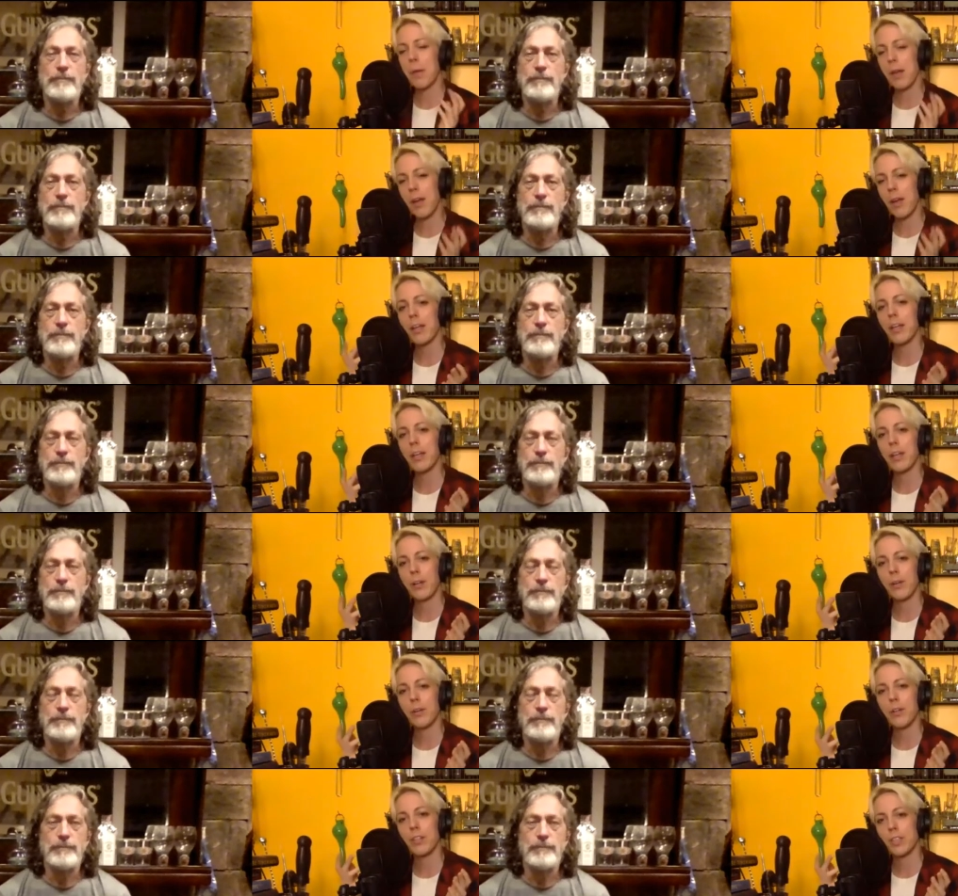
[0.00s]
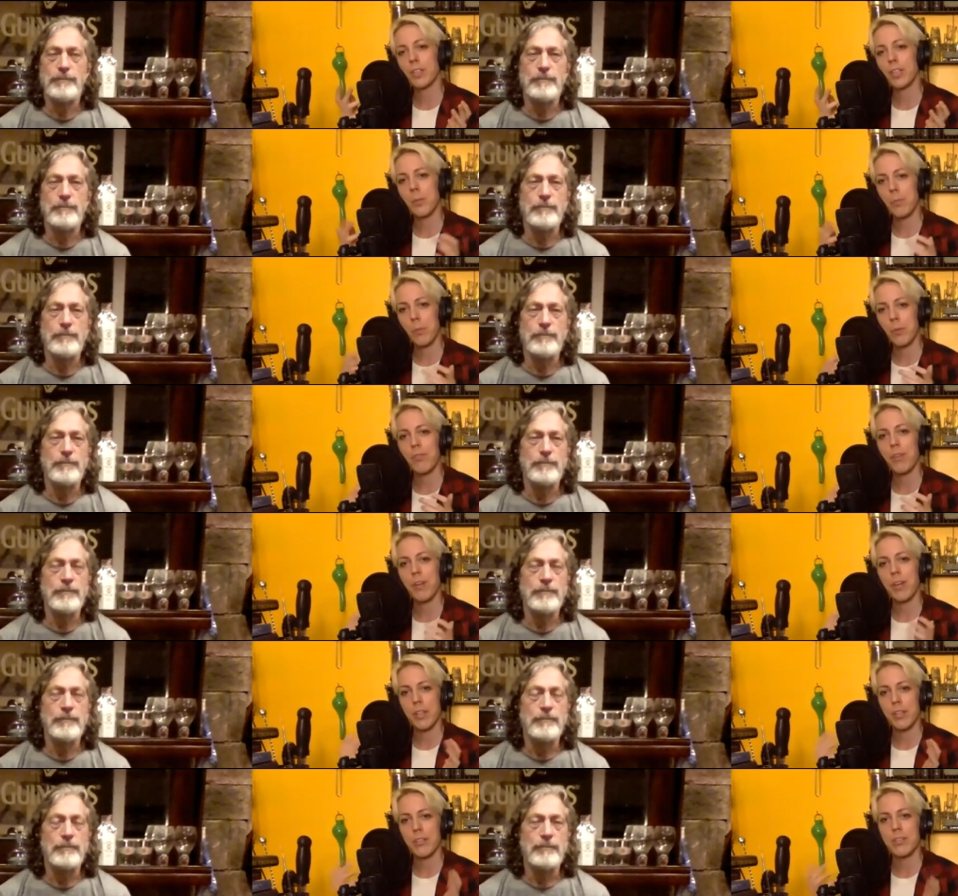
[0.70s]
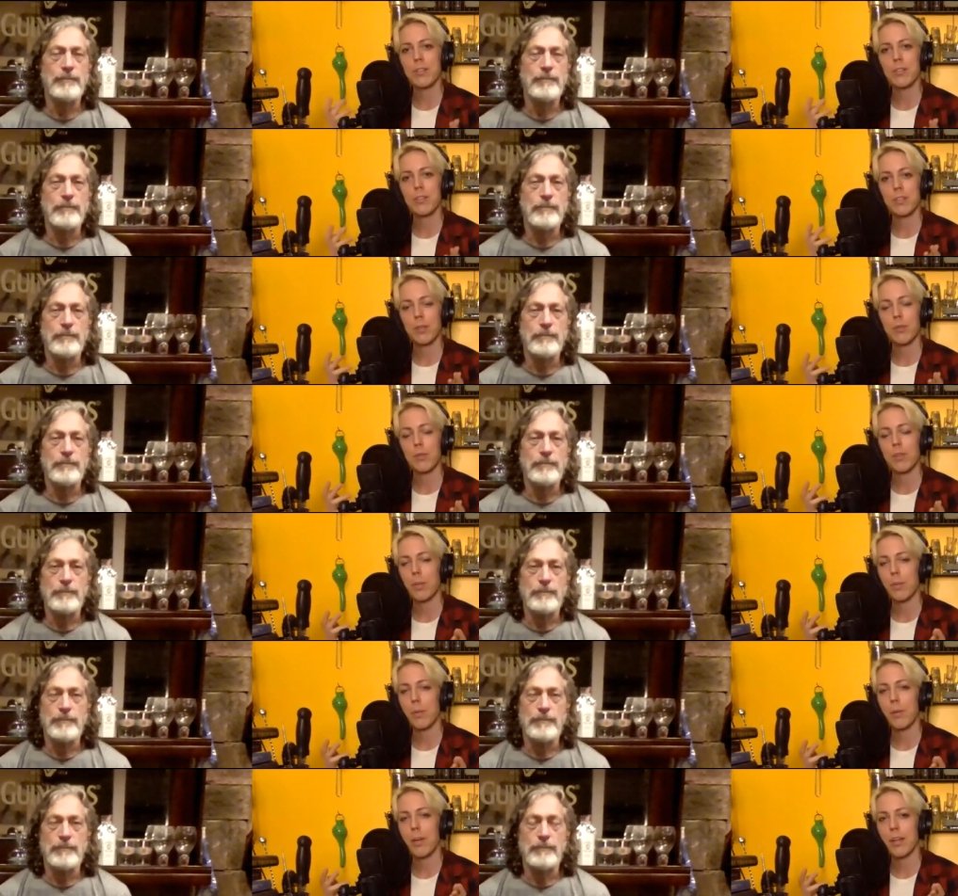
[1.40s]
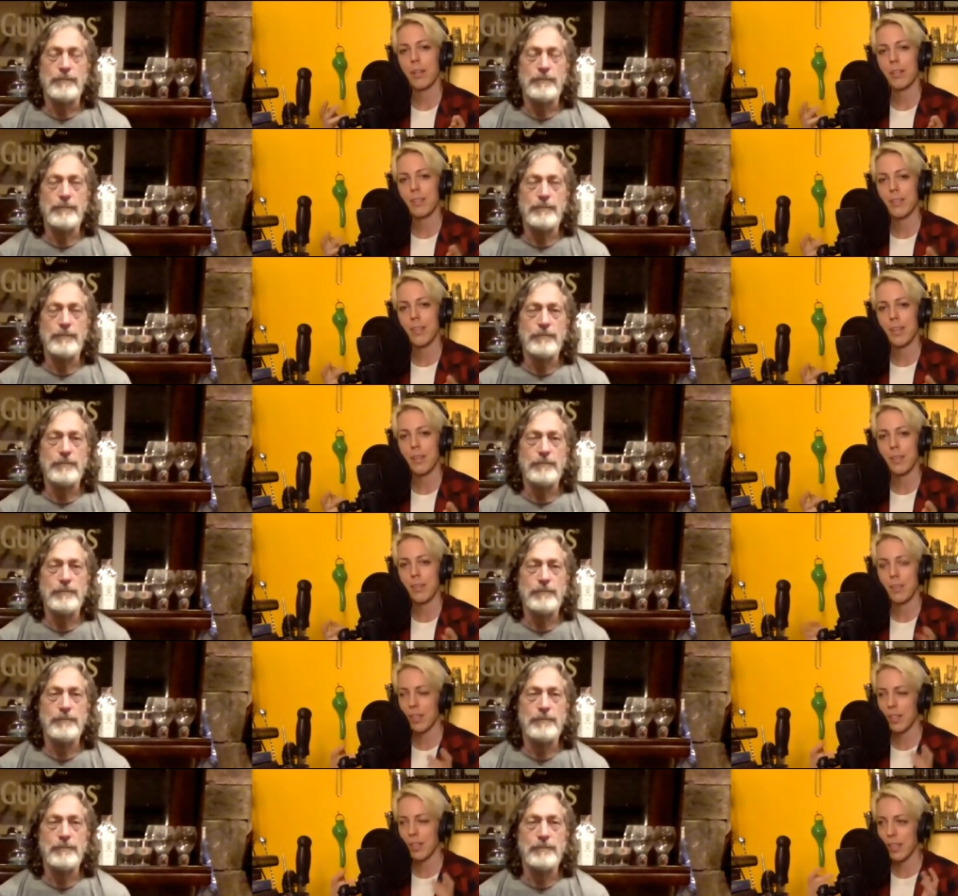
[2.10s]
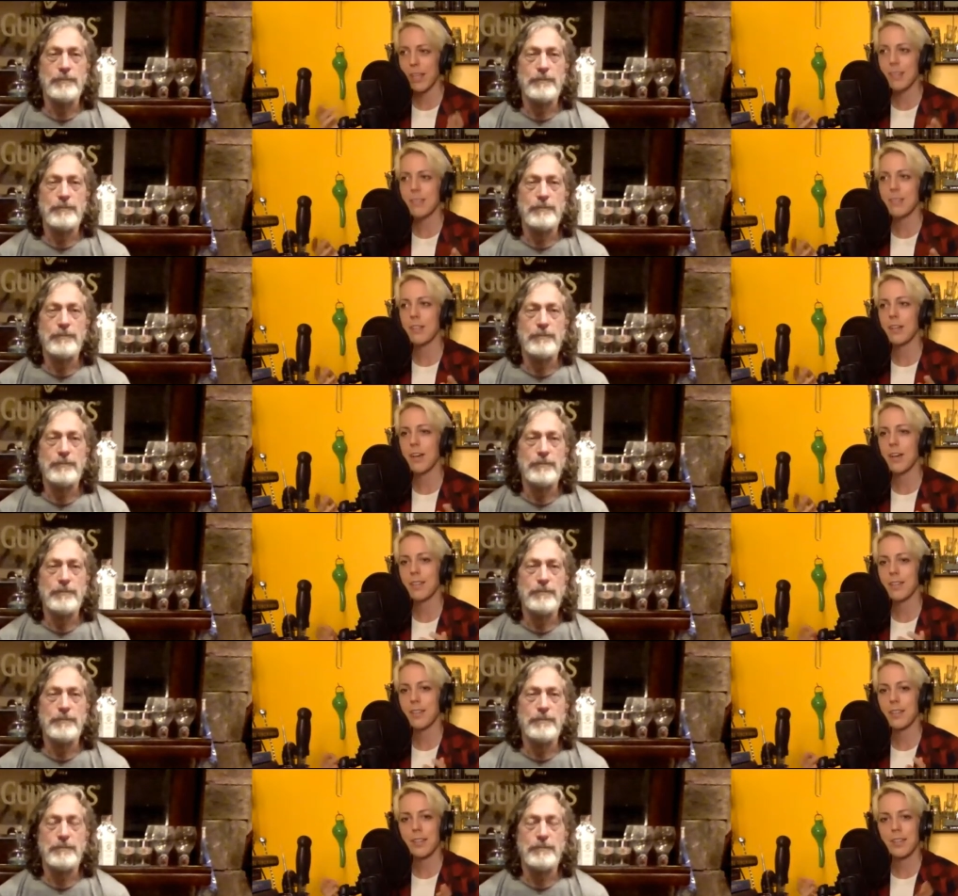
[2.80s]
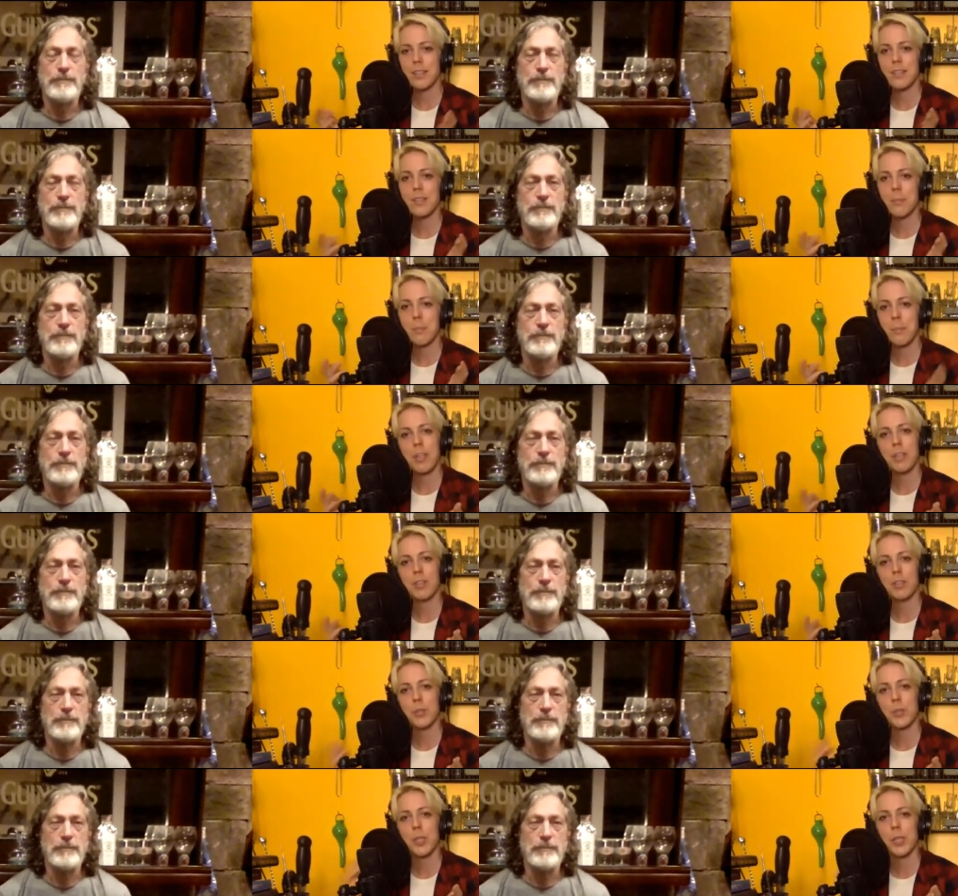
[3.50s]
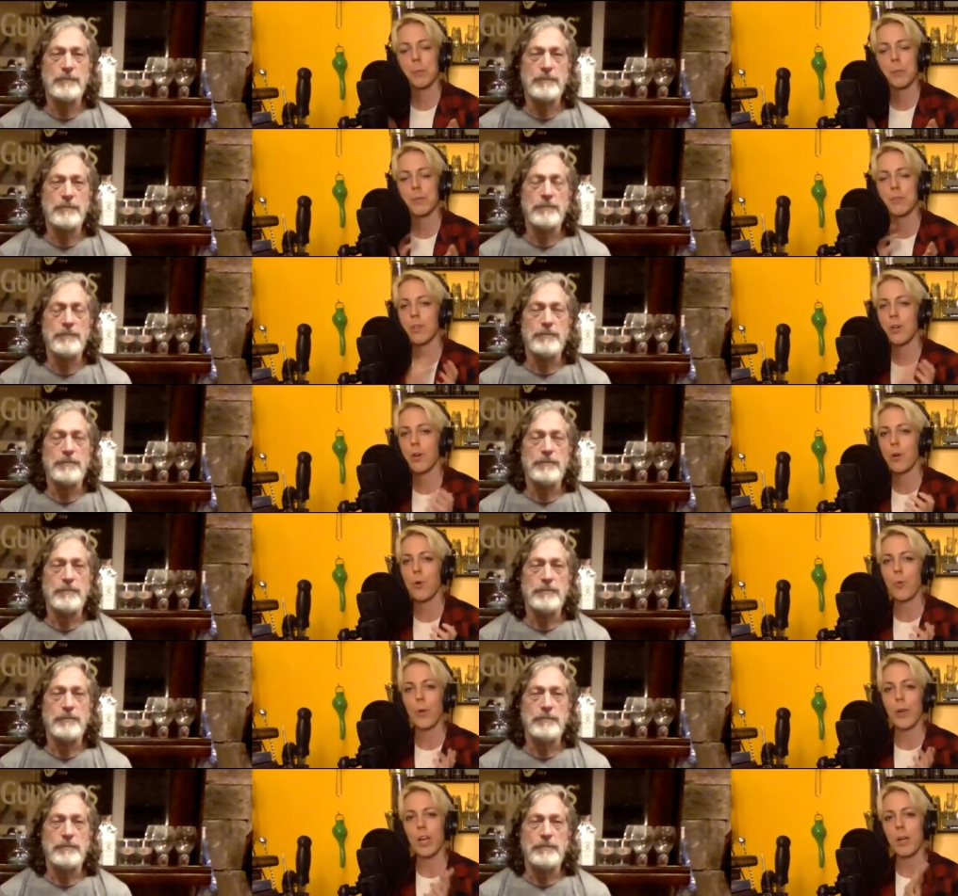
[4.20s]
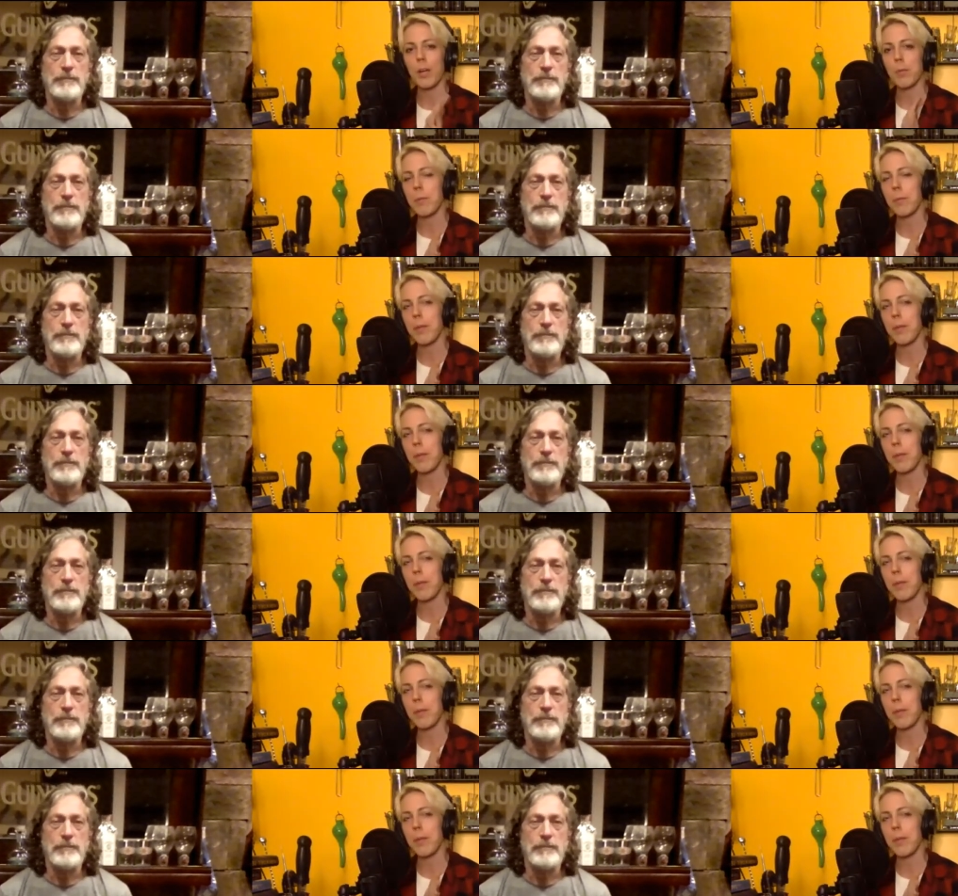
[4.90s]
Speaker 1: American in origin, but very associated with the American South, the classic cocktail that is the mint julep. So we're going to be